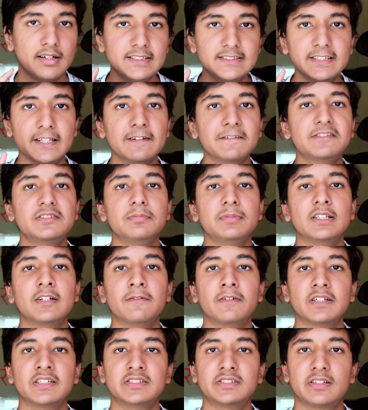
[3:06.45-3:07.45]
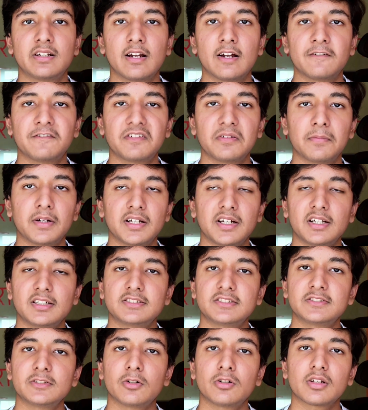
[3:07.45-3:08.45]
This gives me the first draft, but
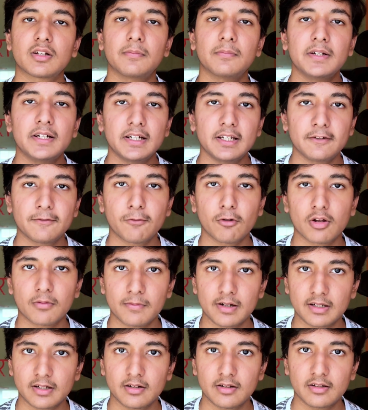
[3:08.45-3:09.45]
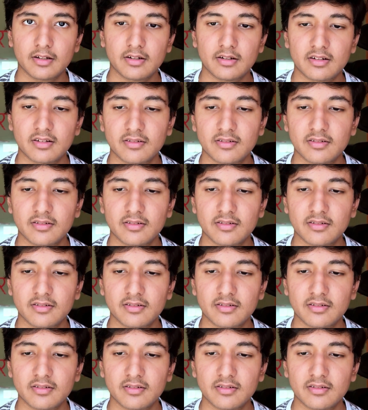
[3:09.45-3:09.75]
it's not completely formatted yet.